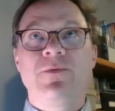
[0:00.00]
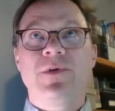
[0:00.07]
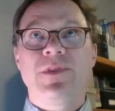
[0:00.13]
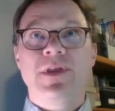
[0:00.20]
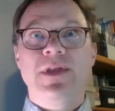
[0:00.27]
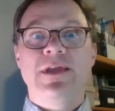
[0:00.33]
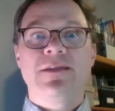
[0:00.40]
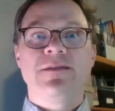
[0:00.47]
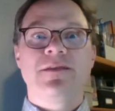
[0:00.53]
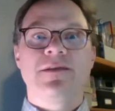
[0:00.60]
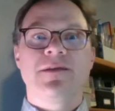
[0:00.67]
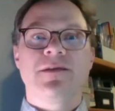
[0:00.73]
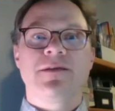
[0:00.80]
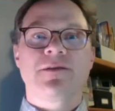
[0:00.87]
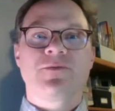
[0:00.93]
within
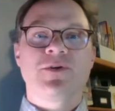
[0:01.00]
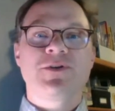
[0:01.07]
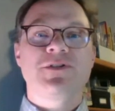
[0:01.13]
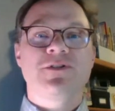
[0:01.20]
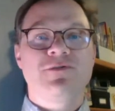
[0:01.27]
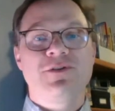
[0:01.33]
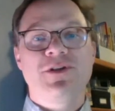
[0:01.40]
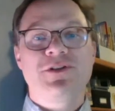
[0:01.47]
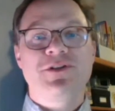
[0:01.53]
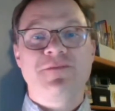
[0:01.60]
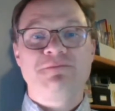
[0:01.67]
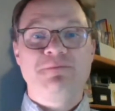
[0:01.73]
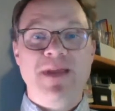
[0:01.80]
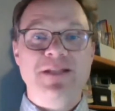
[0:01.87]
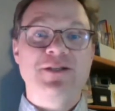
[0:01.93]
the Christian tradition of
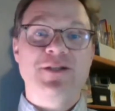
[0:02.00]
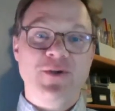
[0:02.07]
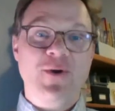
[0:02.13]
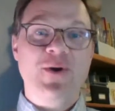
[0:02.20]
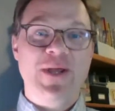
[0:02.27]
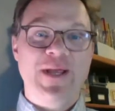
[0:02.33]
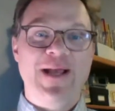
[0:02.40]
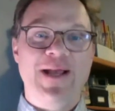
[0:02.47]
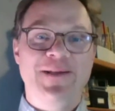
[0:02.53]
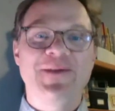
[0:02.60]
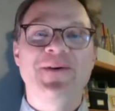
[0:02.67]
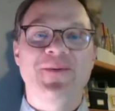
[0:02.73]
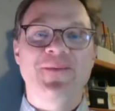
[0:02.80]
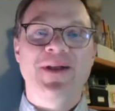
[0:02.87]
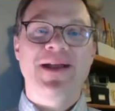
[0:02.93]
metanoia,
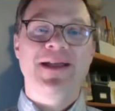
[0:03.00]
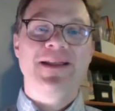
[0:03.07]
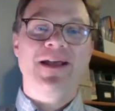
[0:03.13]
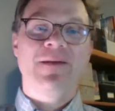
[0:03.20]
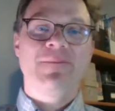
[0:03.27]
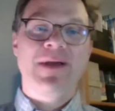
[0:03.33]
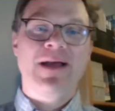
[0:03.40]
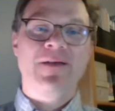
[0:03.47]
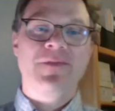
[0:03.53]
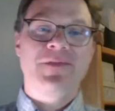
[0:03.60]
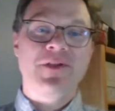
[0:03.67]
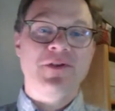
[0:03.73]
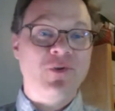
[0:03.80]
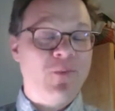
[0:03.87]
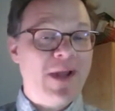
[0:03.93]
right, about
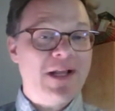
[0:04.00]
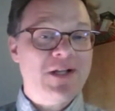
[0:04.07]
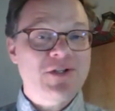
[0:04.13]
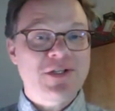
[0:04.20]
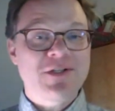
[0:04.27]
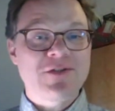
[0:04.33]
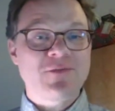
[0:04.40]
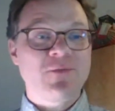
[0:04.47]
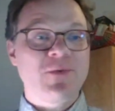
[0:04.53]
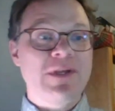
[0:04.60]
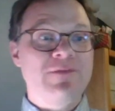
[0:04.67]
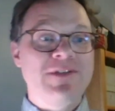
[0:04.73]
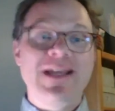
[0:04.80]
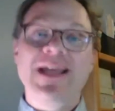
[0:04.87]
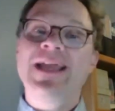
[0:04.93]
the directions
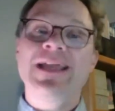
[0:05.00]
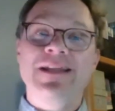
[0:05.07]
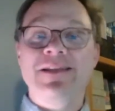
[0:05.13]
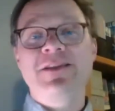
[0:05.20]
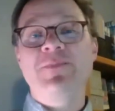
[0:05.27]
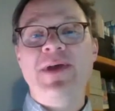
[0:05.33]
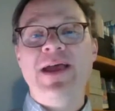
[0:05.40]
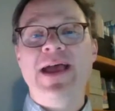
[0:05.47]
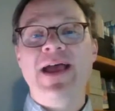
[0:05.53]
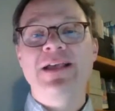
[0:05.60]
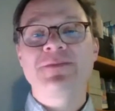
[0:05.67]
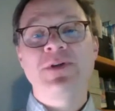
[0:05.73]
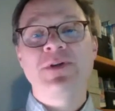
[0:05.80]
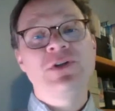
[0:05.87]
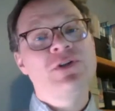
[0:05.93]
we've taken in the
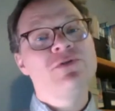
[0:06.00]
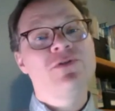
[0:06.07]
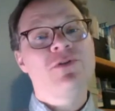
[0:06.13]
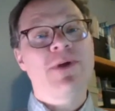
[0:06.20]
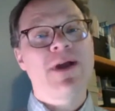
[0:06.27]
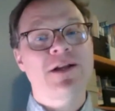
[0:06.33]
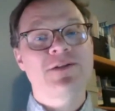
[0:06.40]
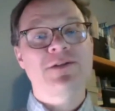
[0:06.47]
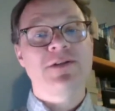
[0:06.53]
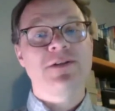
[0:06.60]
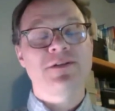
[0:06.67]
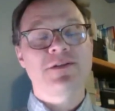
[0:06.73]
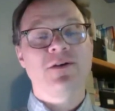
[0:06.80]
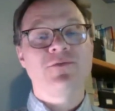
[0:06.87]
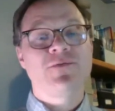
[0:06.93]
past, but new
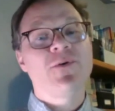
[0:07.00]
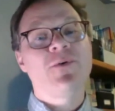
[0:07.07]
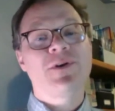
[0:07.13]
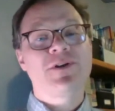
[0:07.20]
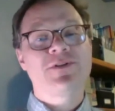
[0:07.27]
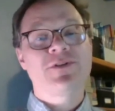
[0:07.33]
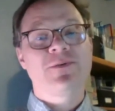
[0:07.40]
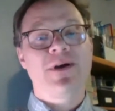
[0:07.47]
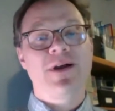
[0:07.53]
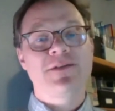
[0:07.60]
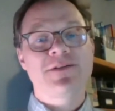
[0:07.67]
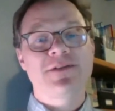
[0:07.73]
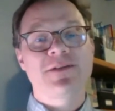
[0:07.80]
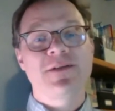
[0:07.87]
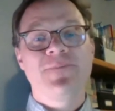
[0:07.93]
directions afforded to
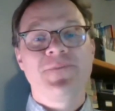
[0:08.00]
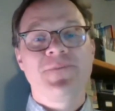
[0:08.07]
us